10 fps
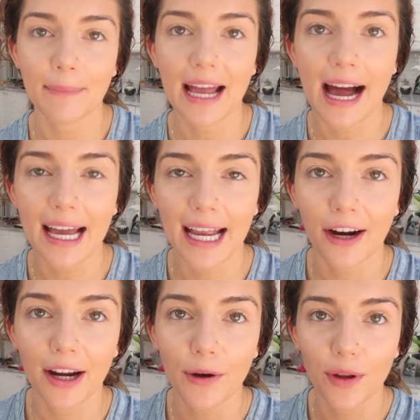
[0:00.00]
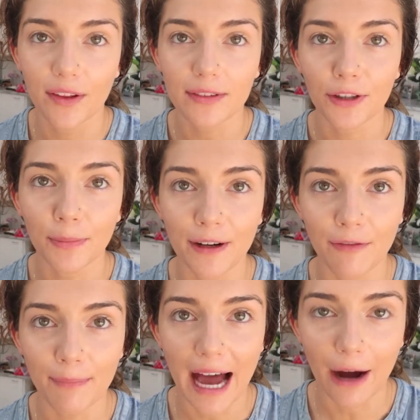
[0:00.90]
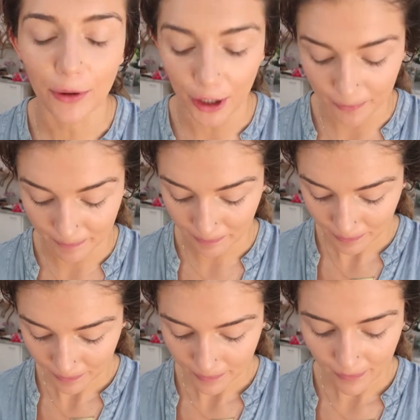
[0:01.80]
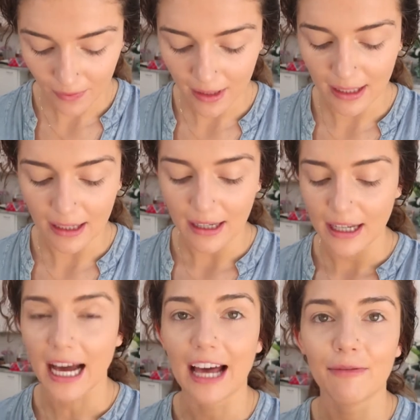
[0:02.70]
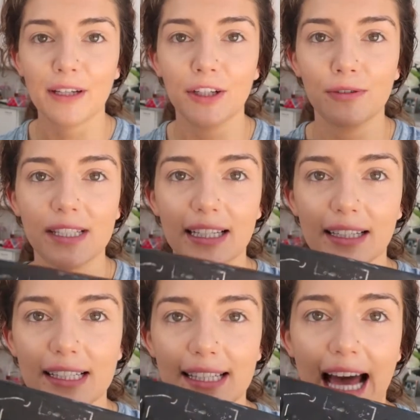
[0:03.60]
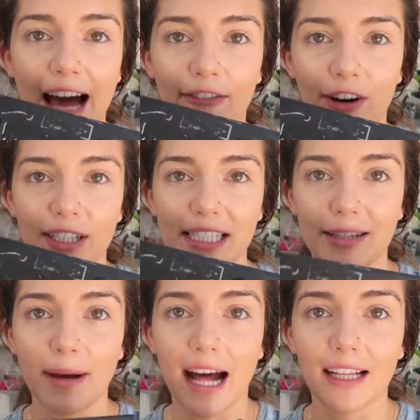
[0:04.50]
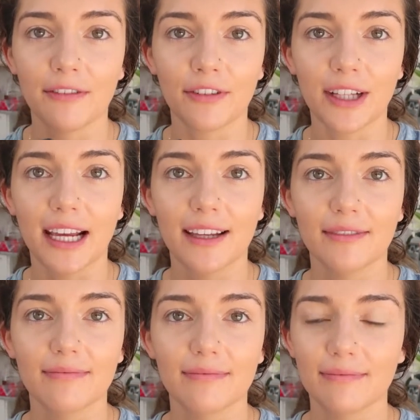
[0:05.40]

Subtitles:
my eye area with a little bit of powder. I've been using this Kat Von D palette for like